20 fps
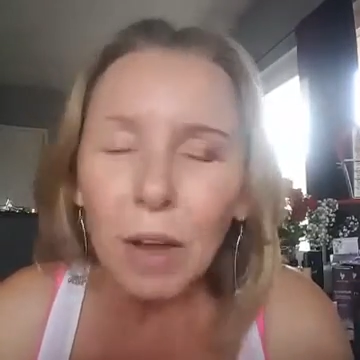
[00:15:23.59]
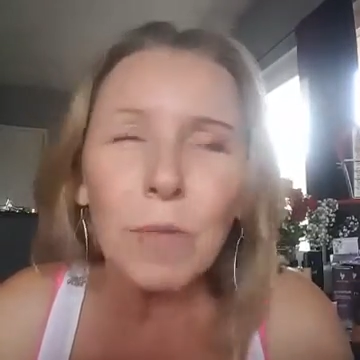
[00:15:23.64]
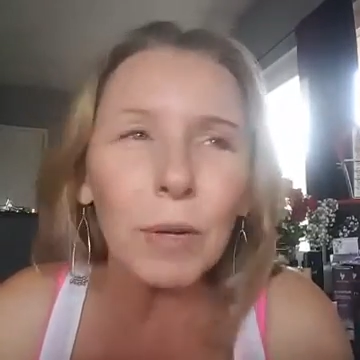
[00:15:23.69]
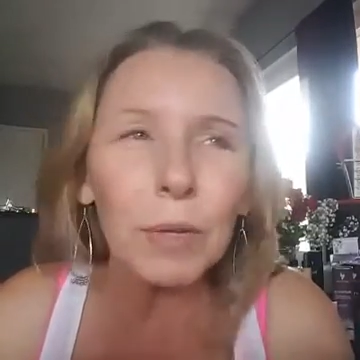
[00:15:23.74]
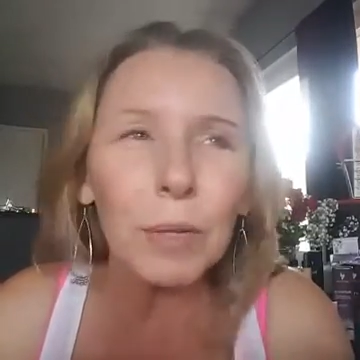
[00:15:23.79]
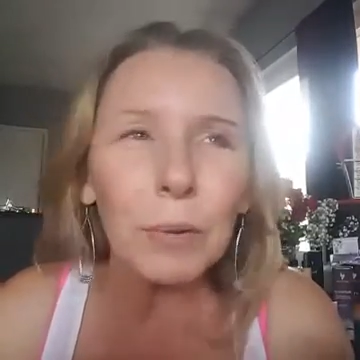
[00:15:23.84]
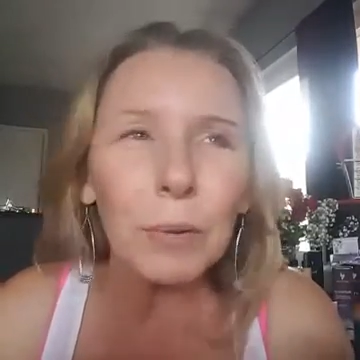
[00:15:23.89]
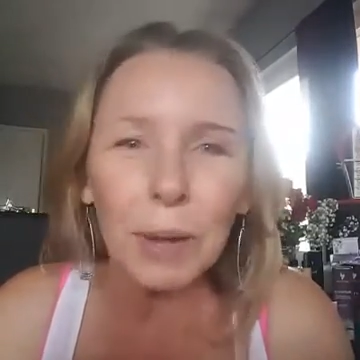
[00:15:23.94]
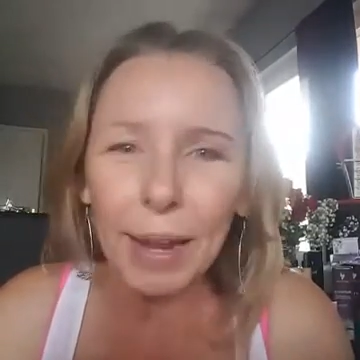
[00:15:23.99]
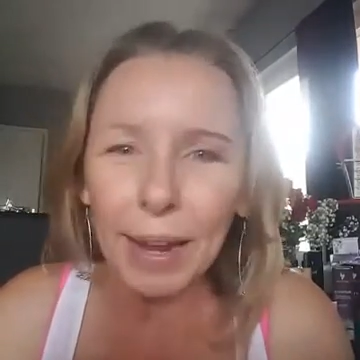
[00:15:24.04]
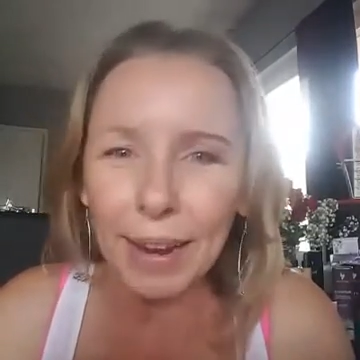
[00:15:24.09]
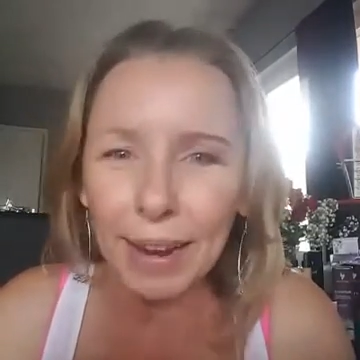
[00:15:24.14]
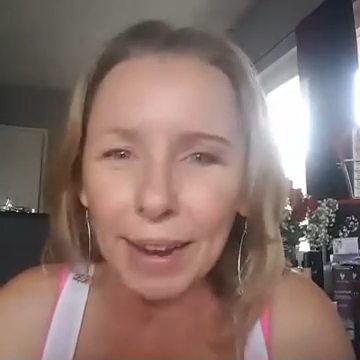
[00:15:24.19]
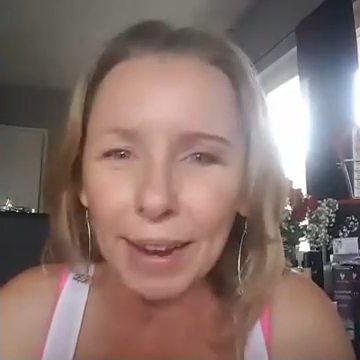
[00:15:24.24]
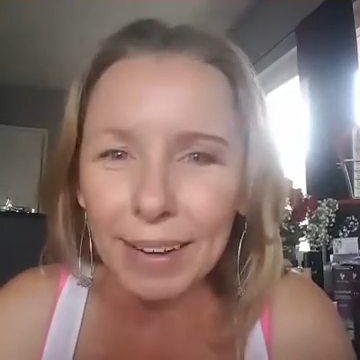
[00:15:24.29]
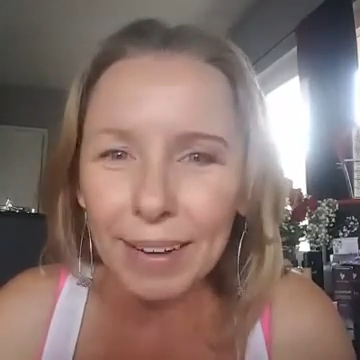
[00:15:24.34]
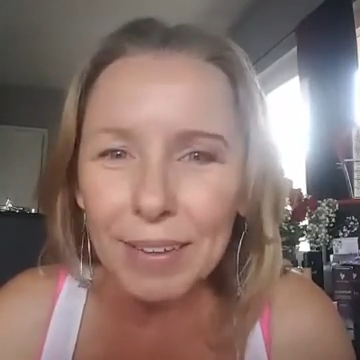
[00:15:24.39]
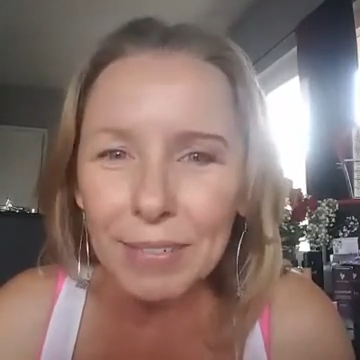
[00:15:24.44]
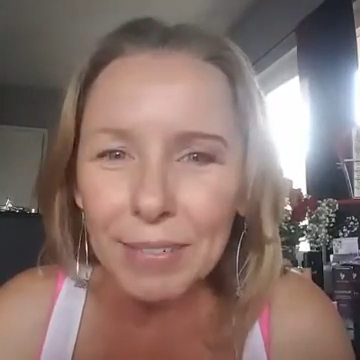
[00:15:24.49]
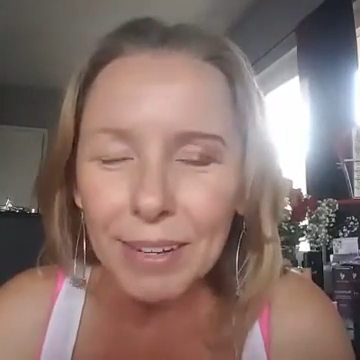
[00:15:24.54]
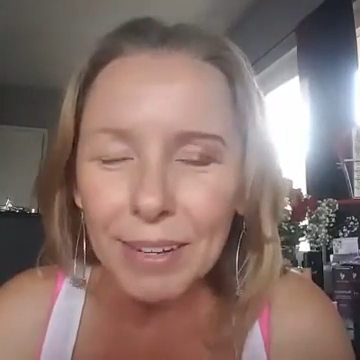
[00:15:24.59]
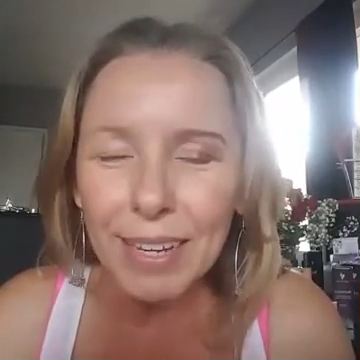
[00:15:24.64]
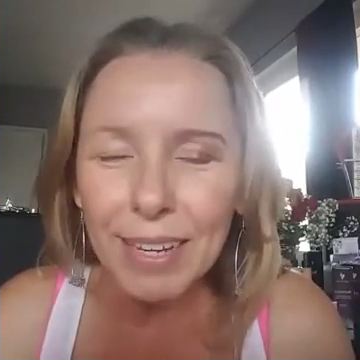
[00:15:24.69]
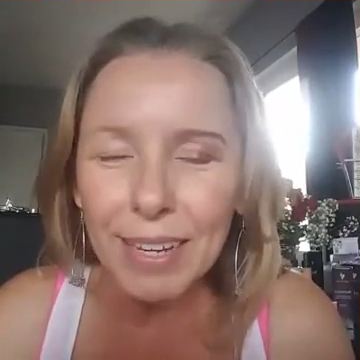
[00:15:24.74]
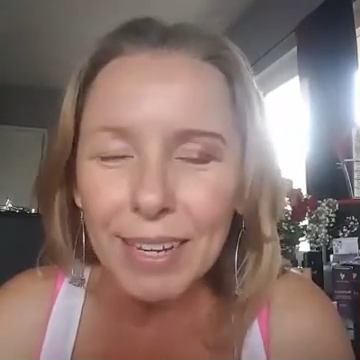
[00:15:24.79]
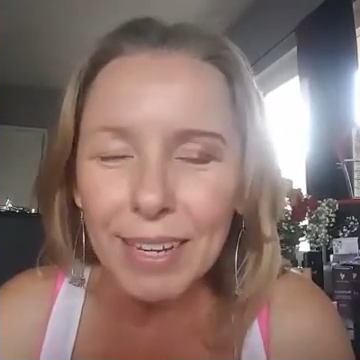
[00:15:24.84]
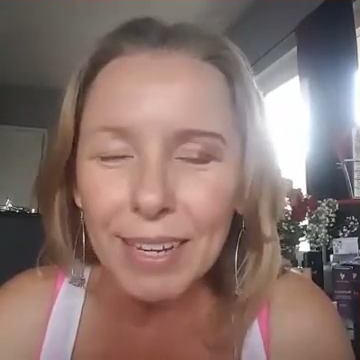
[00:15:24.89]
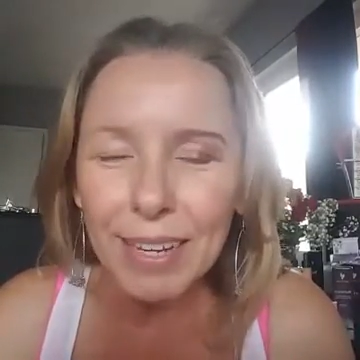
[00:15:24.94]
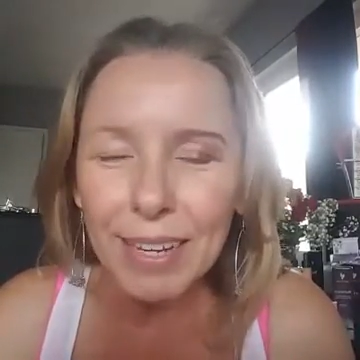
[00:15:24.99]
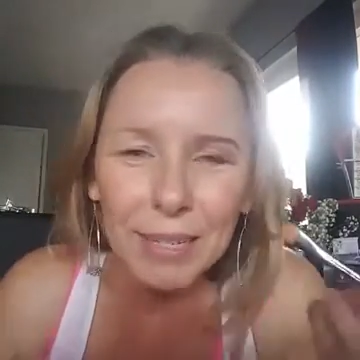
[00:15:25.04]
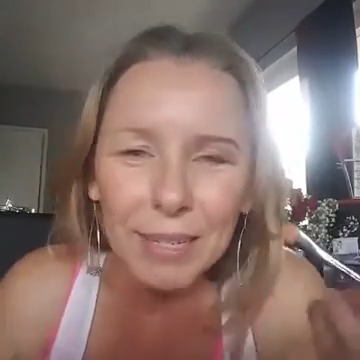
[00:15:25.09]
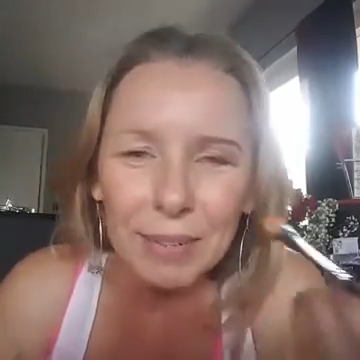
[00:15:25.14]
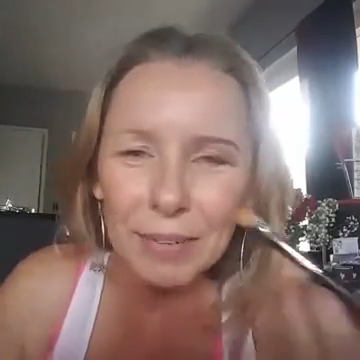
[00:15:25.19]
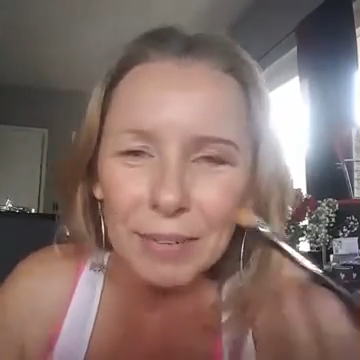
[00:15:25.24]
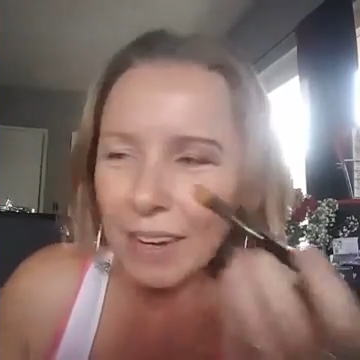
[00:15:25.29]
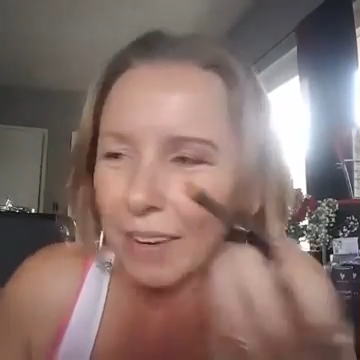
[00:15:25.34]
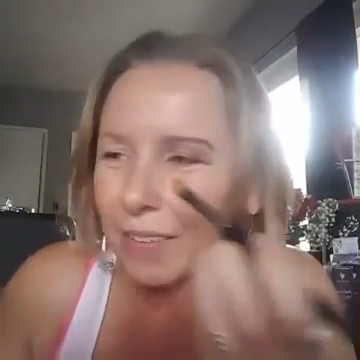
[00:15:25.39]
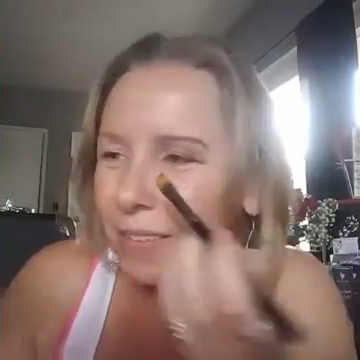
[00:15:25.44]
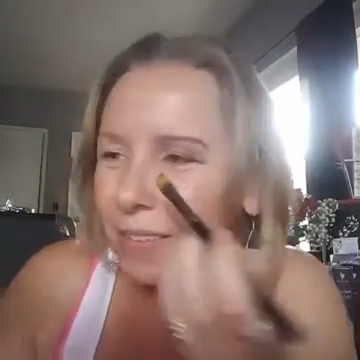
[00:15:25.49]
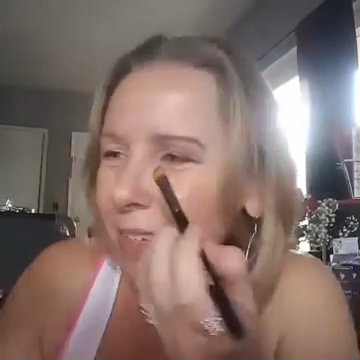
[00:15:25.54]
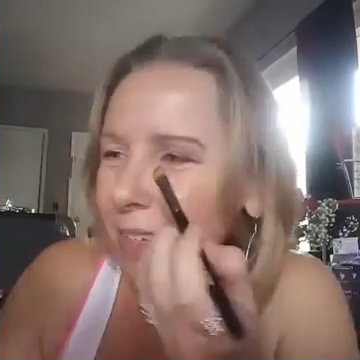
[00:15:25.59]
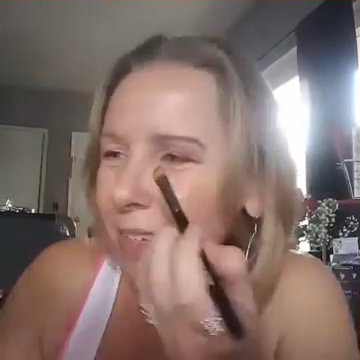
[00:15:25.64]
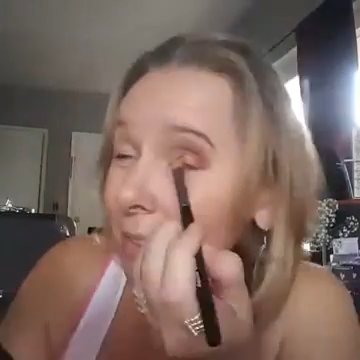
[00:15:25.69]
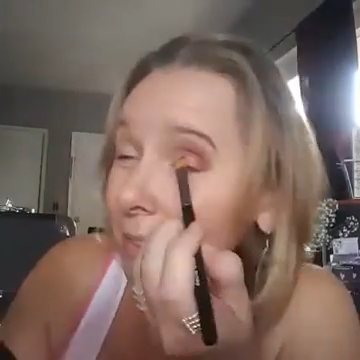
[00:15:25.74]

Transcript: what you have, and just be you and have fun.